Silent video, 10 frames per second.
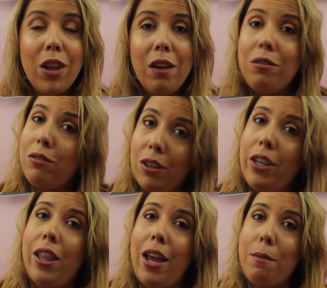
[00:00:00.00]
I
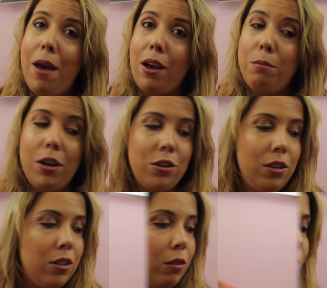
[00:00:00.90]
really like MAC
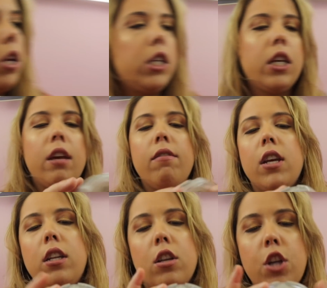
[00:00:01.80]
blushes. I wanted to give
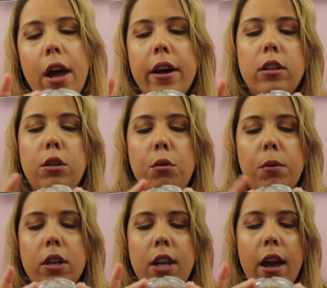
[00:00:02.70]
this a shout out too,
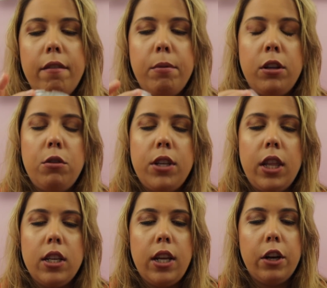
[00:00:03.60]
because I've been
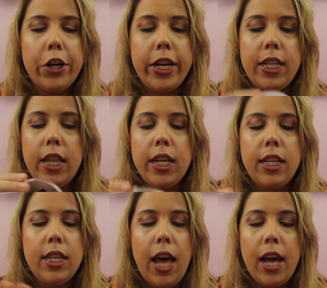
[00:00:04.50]
using this like crazy.
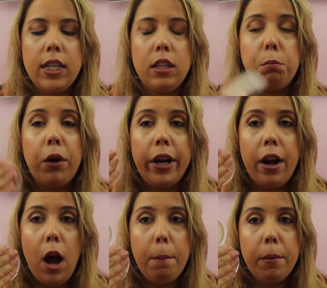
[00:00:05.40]
This is the Essence
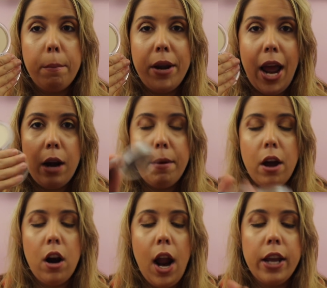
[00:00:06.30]
Brighten Up Banana
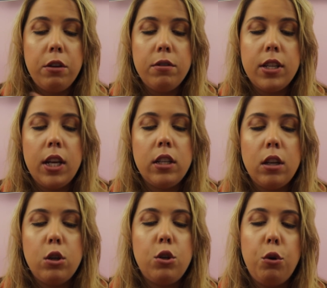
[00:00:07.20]
Powder. I use
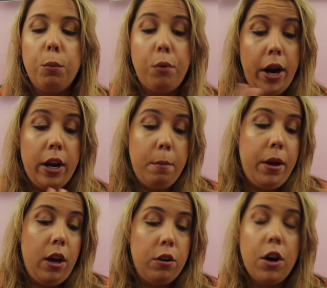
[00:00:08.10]
this to brighten up
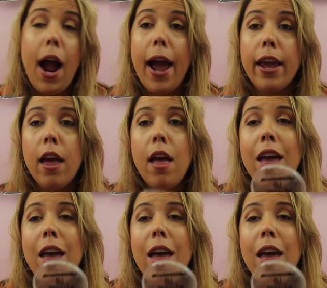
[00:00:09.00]
my under eye.